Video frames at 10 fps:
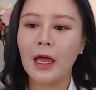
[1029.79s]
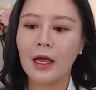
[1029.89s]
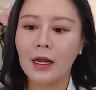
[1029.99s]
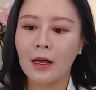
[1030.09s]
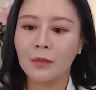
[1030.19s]

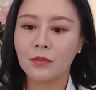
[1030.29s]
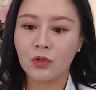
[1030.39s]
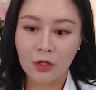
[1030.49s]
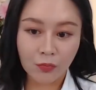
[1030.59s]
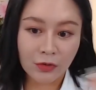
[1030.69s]
and I'm
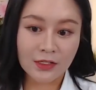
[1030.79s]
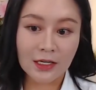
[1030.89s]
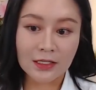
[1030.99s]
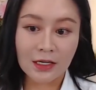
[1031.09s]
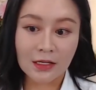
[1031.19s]
just
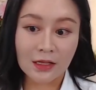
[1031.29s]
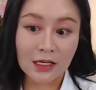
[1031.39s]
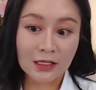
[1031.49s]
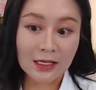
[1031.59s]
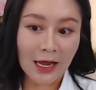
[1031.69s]
presenting
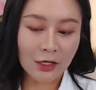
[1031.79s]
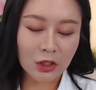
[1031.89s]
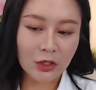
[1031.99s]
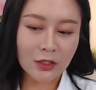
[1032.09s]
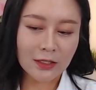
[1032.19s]
these
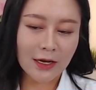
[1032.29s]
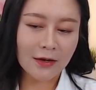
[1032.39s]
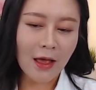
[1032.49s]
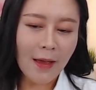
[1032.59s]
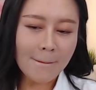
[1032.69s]
answers and